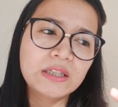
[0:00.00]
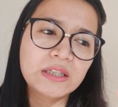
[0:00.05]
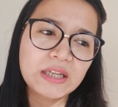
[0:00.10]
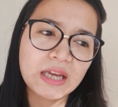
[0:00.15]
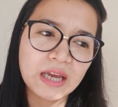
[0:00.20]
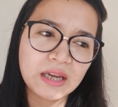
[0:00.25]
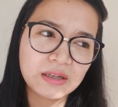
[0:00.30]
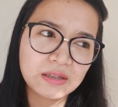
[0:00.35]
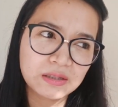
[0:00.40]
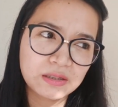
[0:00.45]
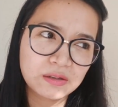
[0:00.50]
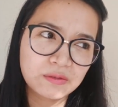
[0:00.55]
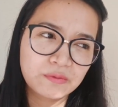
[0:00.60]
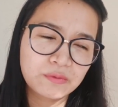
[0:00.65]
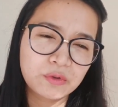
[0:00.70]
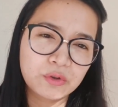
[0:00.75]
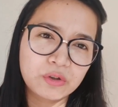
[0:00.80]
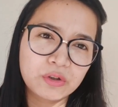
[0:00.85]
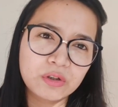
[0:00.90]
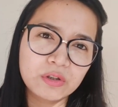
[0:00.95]
tax
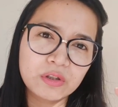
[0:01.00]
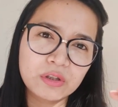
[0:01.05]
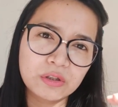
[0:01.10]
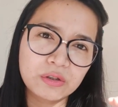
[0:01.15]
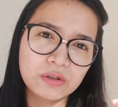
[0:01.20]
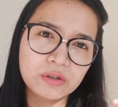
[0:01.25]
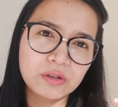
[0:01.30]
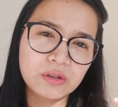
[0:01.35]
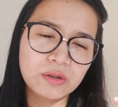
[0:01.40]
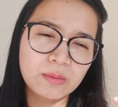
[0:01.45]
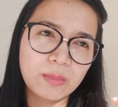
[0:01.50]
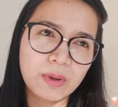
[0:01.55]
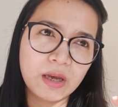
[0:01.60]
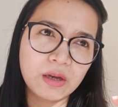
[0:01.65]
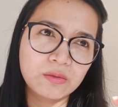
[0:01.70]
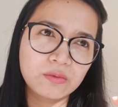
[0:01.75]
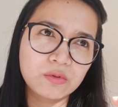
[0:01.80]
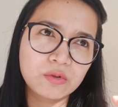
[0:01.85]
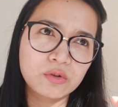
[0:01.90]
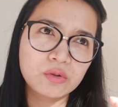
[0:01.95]
for a certain
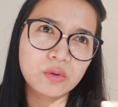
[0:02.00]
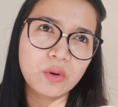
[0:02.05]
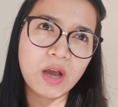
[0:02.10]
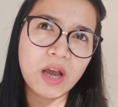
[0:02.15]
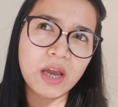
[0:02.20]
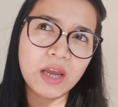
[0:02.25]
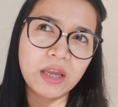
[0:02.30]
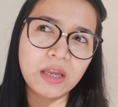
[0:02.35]
amount. So